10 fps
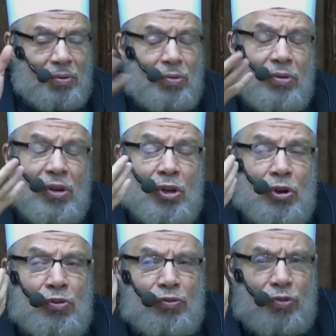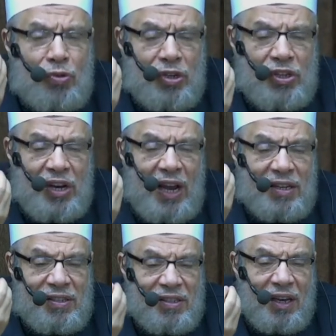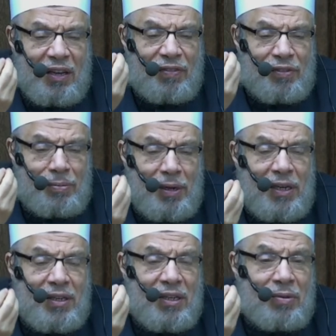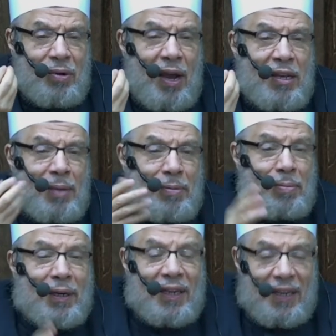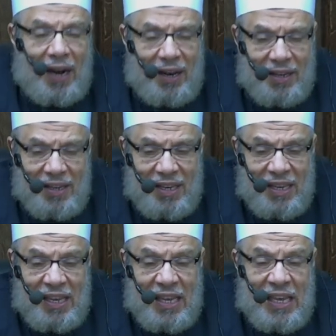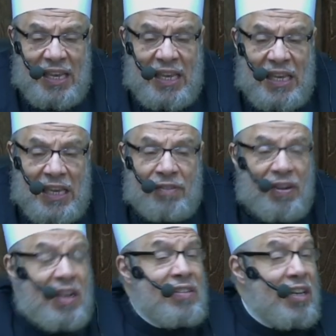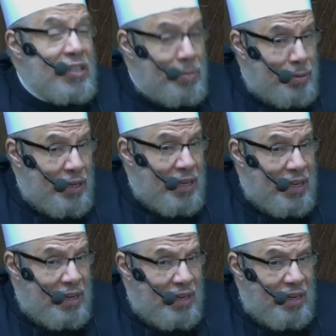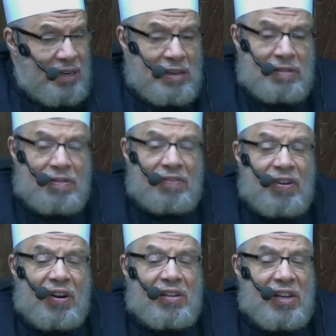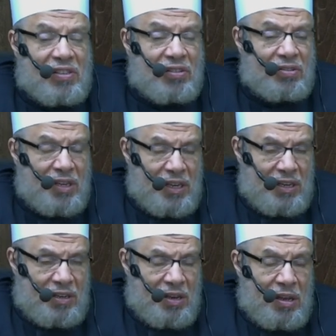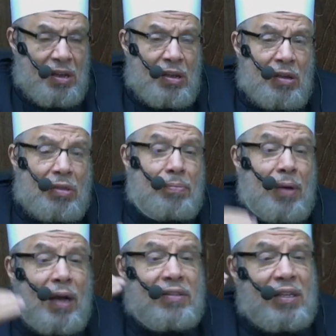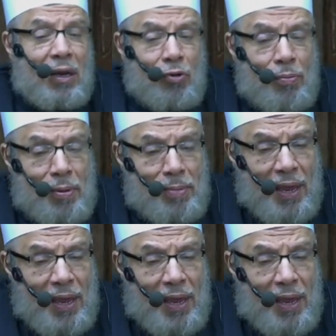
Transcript: the ceiling of his uh, uh, house was open and Jibril descended and he opened my heart